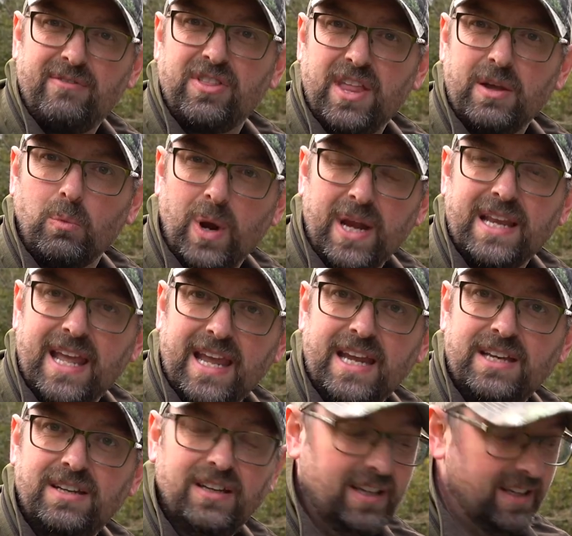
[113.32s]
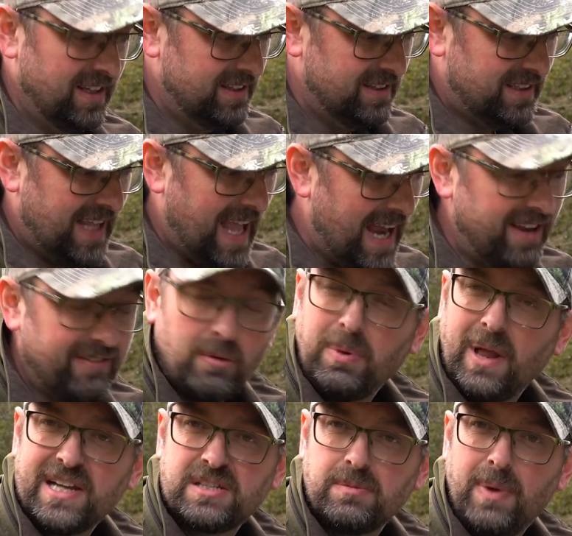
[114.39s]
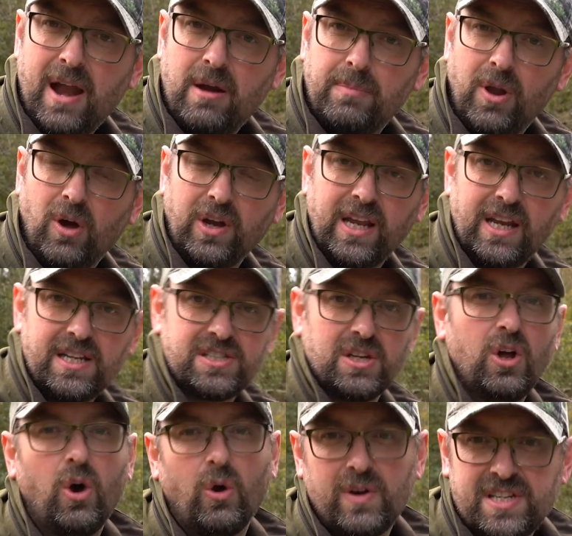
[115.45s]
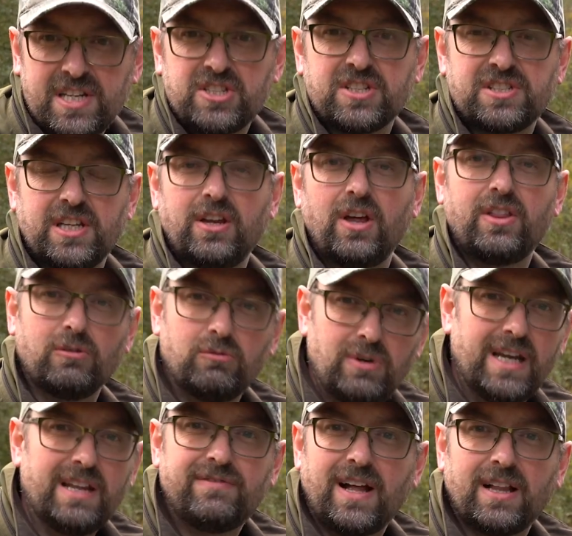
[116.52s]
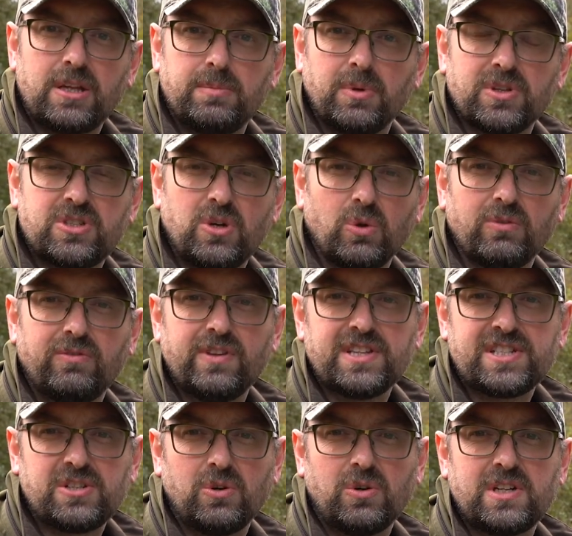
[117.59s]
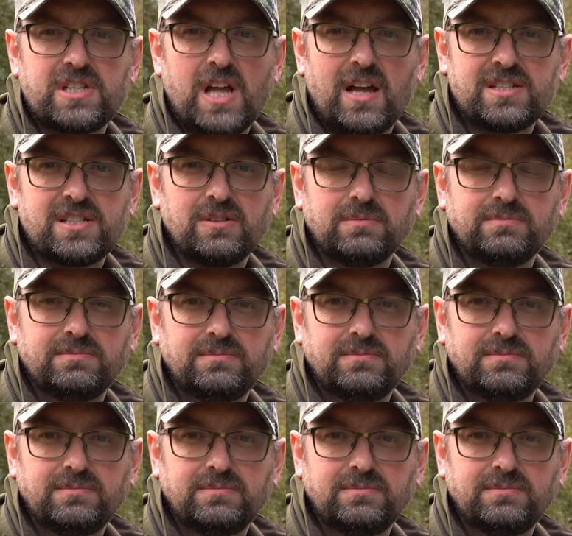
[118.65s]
everything we need? Can it replace a pair of binoculars, or is it just another really valuable tool for the stalker's arsenal?